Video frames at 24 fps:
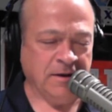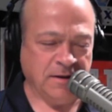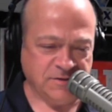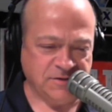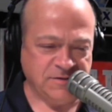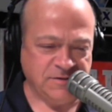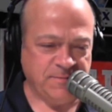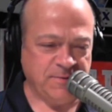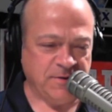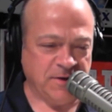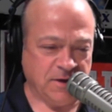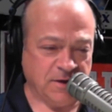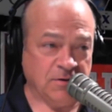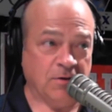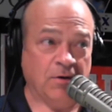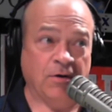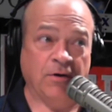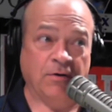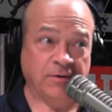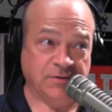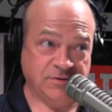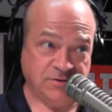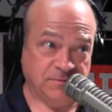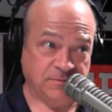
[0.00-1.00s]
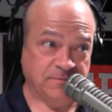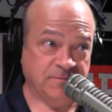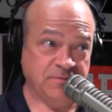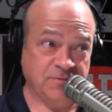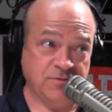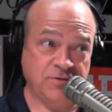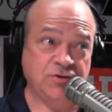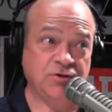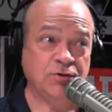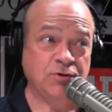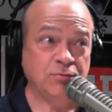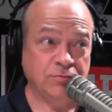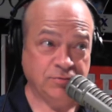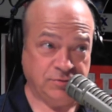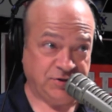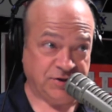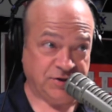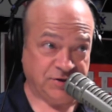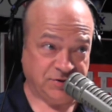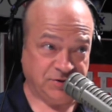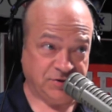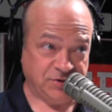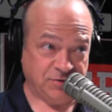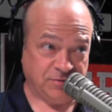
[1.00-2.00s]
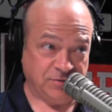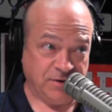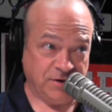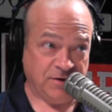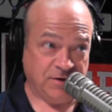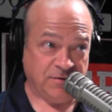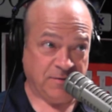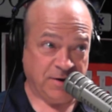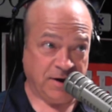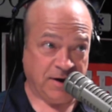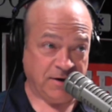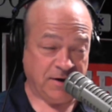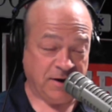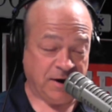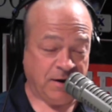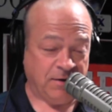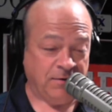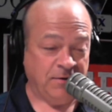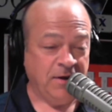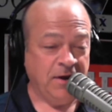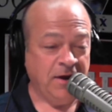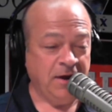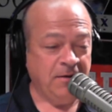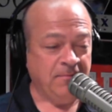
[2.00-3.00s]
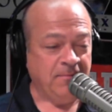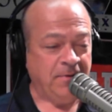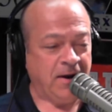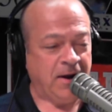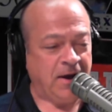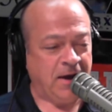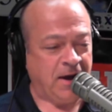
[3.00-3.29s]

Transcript: It is a big. Oh, it's a huge it's issue. Polarizing right issue now. down here in Utica.